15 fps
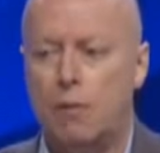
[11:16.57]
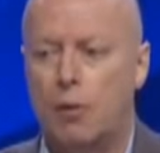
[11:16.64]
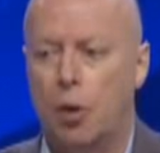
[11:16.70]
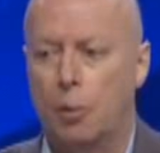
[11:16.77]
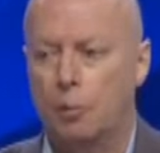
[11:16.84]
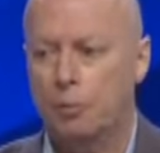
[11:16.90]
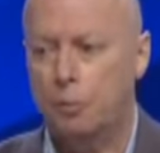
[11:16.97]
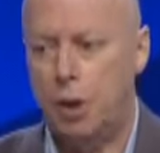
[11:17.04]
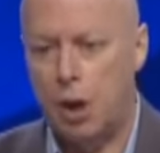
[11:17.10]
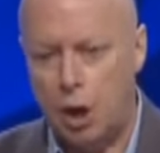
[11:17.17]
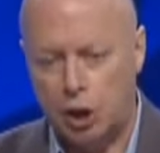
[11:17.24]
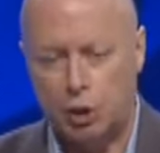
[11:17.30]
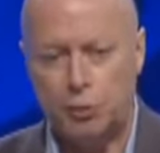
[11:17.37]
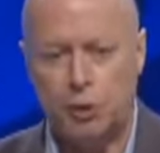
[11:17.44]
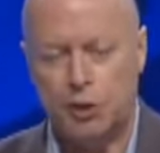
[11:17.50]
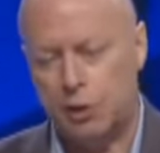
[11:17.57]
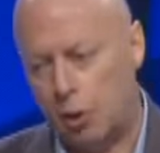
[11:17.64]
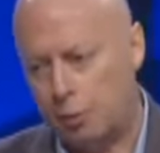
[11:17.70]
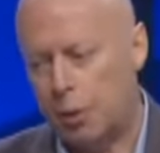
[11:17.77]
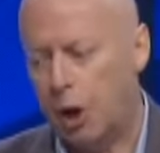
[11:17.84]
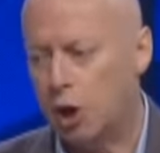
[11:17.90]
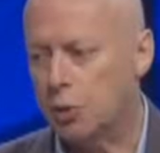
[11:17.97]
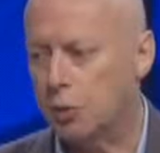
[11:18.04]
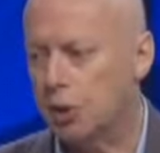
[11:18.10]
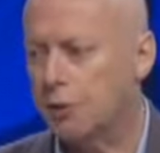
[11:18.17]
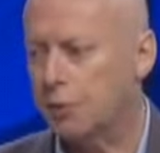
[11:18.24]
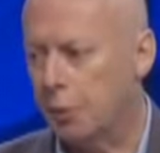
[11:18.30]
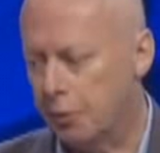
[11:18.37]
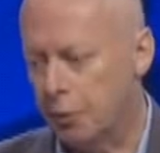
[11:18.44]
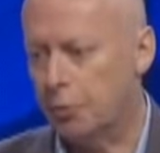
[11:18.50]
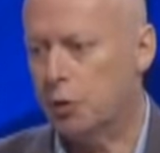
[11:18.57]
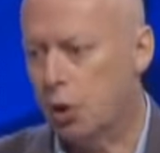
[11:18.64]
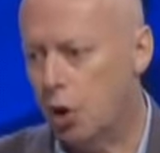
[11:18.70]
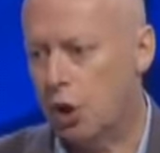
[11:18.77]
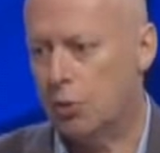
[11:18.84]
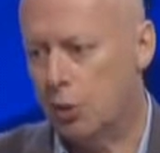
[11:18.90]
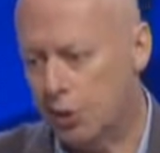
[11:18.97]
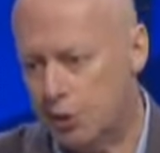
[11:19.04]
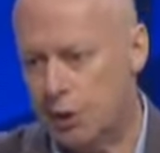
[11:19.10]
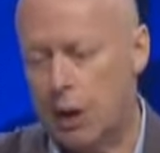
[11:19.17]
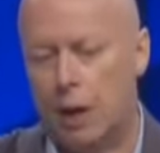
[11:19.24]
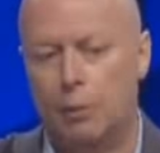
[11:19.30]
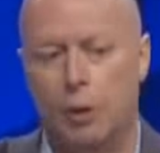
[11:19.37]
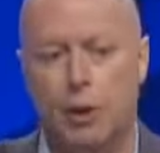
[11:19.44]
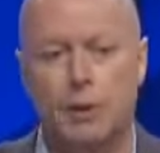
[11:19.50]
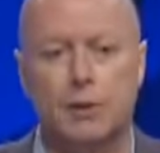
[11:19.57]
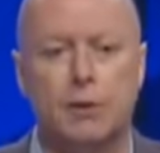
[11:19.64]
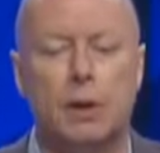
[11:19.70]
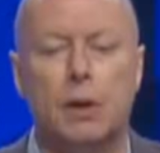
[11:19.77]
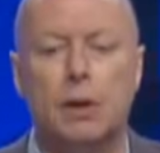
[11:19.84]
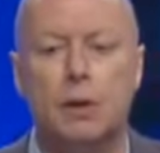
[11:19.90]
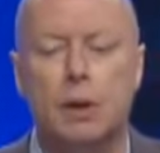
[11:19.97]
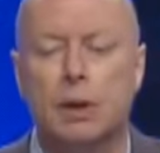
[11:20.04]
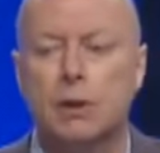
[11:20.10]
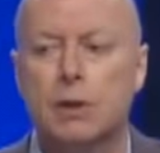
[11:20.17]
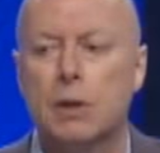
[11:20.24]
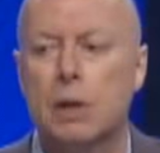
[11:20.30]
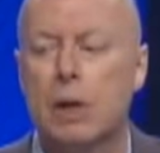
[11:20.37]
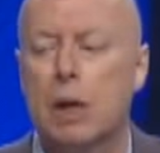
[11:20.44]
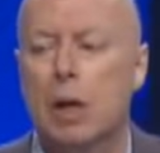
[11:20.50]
from parchments, not parchments, but from documents, tablets, things,